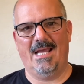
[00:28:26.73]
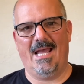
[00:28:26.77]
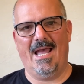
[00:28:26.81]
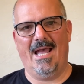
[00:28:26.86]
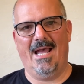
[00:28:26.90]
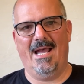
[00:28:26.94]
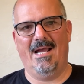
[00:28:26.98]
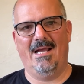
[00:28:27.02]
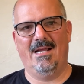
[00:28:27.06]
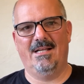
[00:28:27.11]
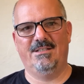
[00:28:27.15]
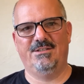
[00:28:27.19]

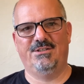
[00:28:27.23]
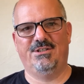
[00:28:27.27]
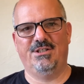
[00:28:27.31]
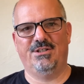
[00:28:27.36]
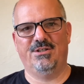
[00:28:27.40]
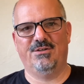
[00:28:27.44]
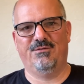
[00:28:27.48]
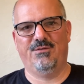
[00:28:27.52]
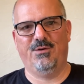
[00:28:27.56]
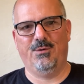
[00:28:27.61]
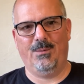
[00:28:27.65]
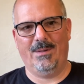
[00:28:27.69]
at gender
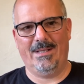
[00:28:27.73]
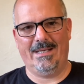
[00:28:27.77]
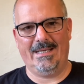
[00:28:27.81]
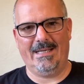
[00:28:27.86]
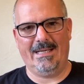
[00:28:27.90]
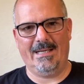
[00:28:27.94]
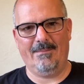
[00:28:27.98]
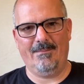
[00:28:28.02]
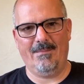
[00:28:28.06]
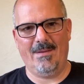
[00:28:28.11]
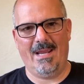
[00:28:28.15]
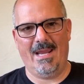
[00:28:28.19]

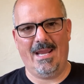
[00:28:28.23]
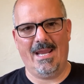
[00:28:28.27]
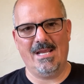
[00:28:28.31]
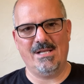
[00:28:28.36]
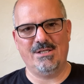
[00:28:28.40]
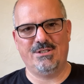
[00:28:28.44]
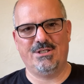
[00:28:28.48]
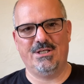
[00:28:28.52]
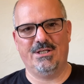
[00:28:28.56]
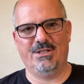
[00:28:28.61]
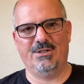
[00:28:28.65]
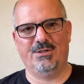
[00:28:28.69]
fluidity and
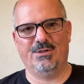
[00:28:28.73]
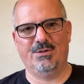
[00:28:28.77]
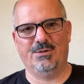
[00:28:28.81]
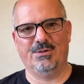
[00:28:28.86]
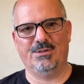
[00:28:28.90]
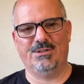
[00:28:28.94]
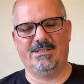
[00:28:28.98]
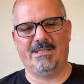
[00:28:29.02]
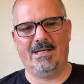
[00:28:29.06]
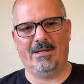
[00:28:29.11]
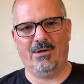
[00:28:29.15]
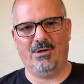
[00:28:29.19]
gender
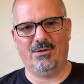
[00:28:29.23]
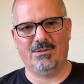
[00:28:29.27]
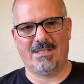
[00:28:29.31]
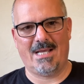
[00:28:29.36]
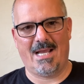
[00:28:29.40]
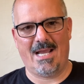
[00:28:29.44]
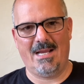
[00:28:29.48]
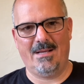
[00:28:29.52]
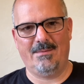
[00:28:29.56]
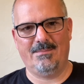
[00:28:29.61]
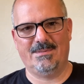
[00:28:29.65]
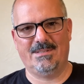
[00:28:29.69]

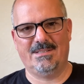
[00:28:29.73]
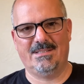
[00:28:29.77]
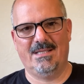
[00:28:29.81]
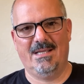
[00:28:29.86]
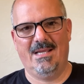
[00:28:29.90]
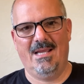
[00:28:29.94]
stereotypes